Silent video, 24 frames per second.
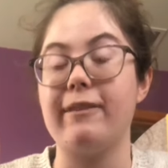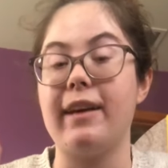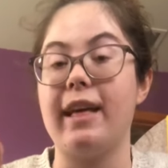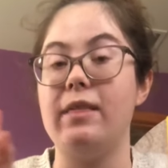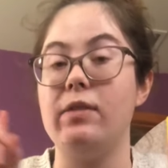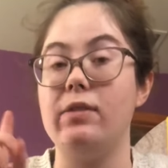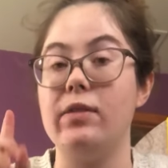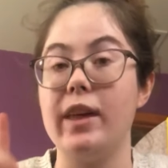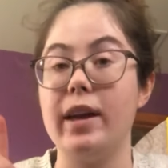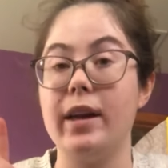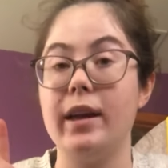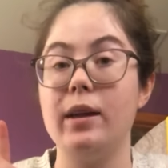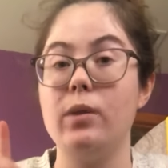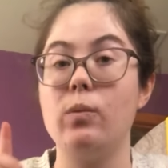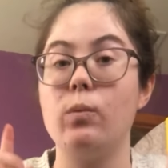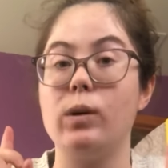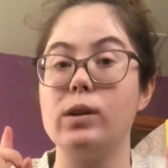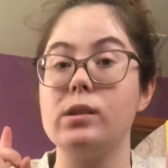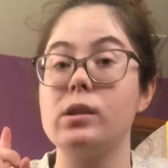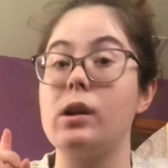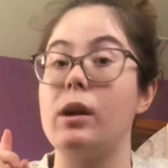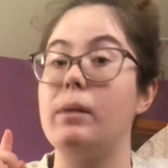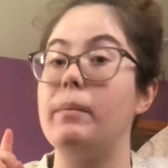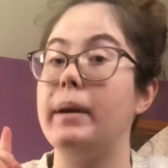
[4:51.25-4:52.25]
And then
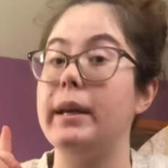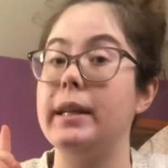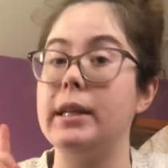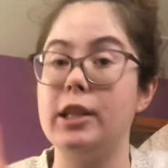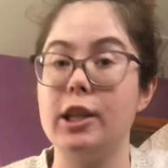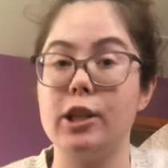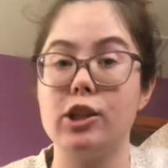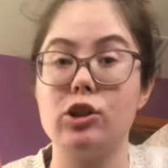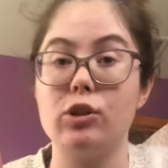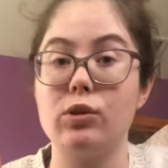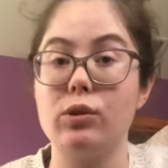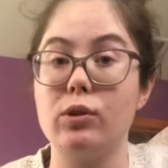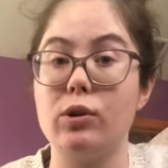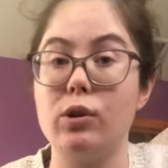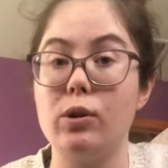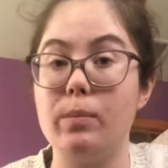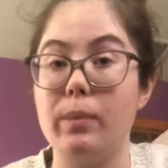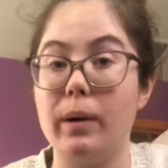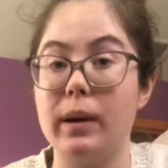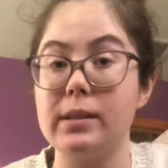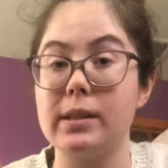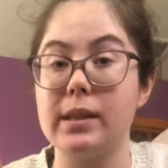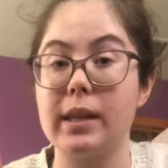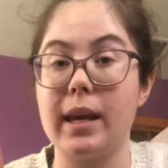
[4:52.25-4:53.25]
once all my digital
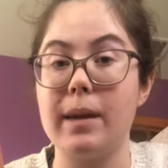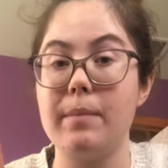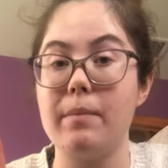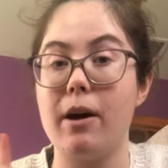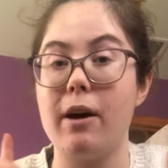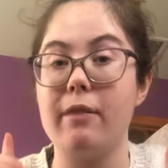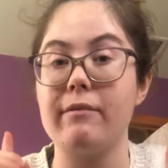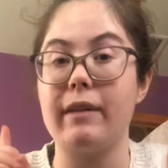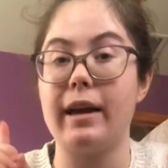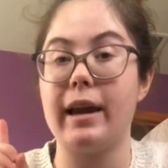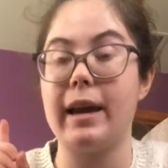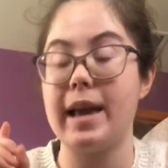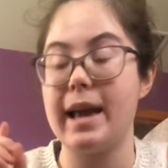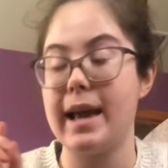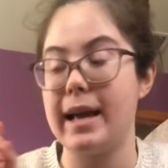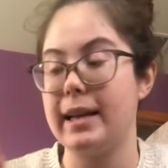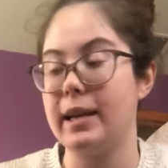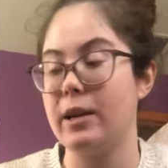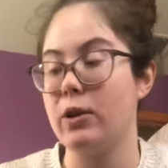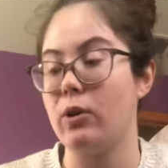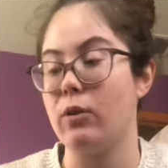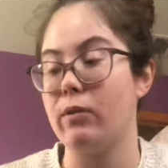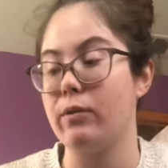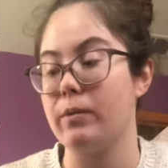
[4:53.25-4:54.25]
coupons came off, I
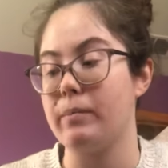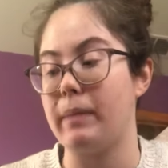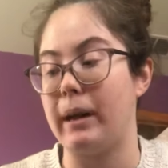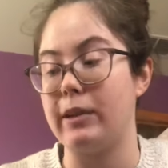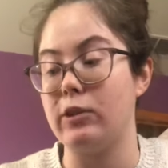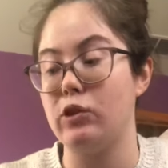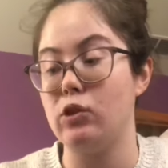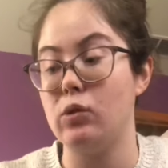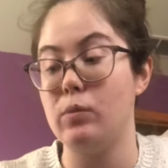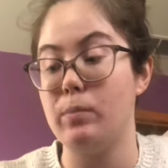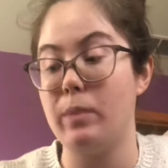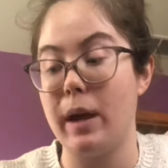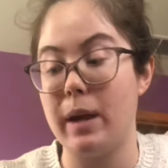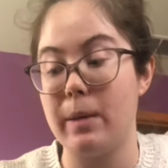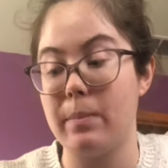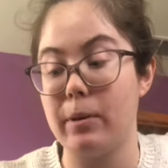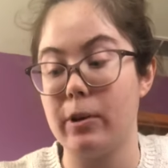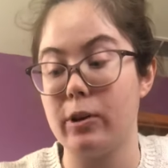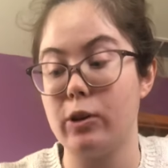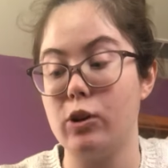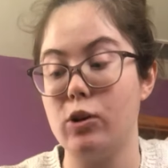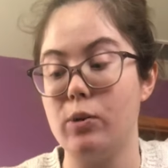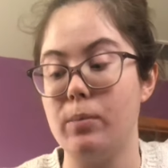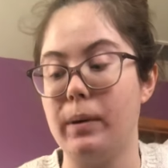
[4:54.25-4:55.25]
handed over my two paper
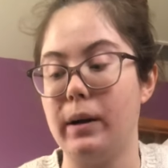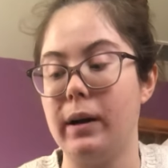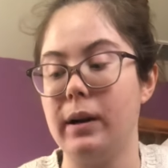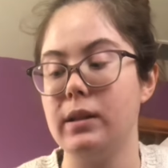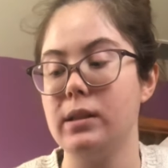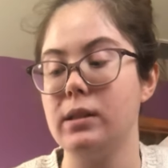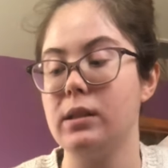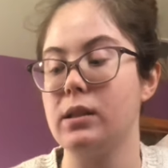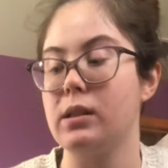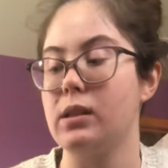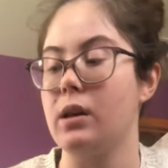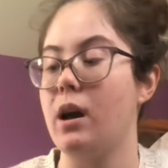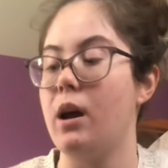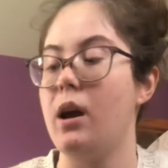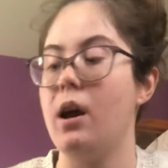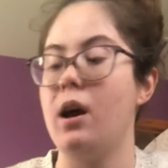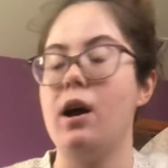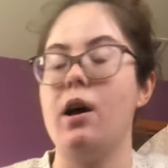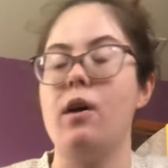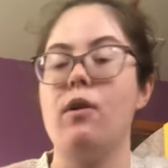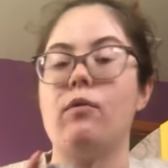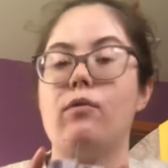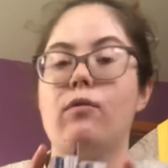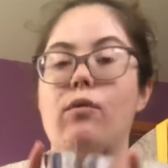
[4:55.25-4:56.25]
coupons
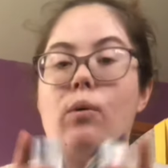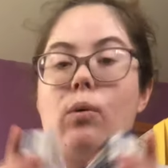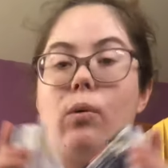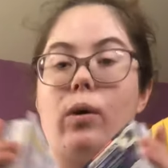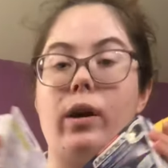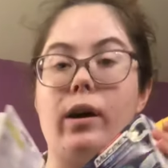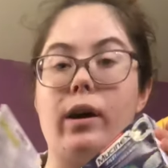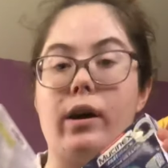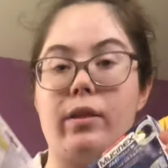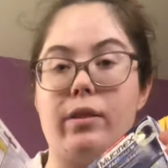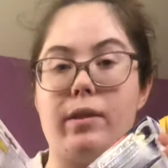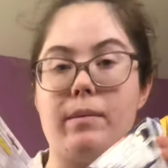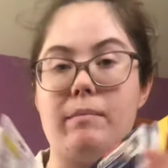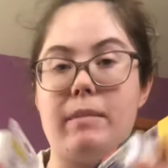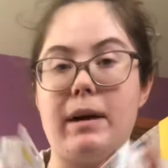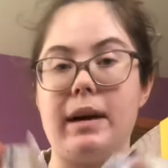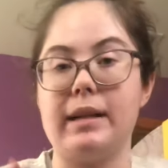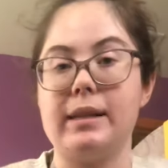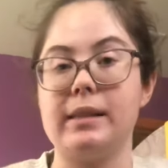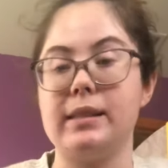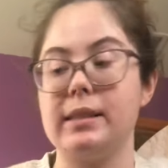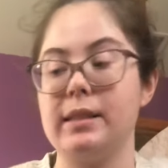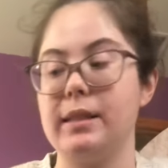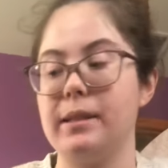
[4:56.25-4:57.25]
for the
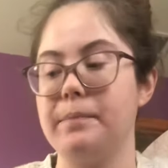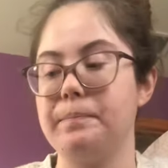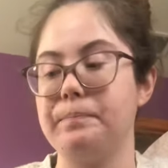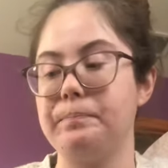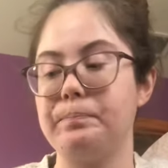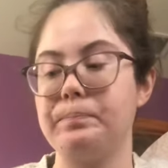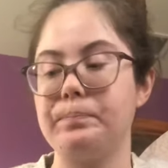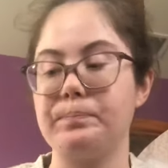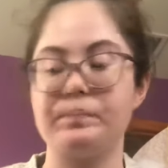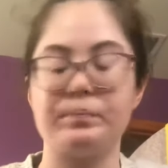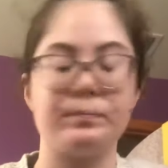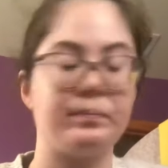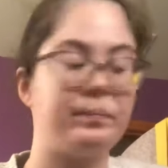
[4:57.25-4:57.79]
medicine.